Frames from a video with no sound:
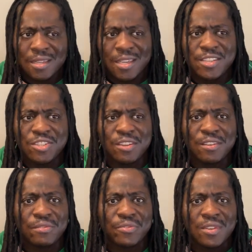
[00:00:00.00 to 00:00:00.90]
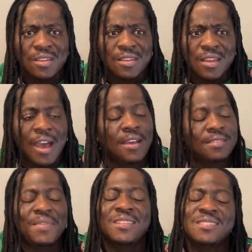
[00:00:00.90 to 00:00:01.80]
He should have,
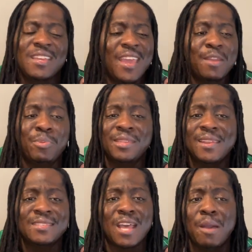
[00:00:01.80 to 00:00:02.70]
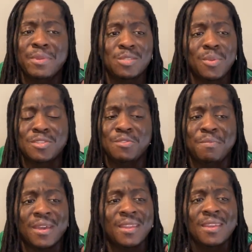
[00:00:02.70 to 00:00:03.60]
not to say he had to put that in his comedy special,
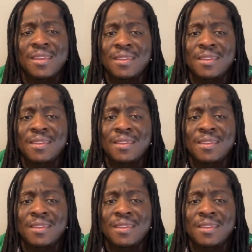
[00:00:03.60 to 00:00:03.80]
but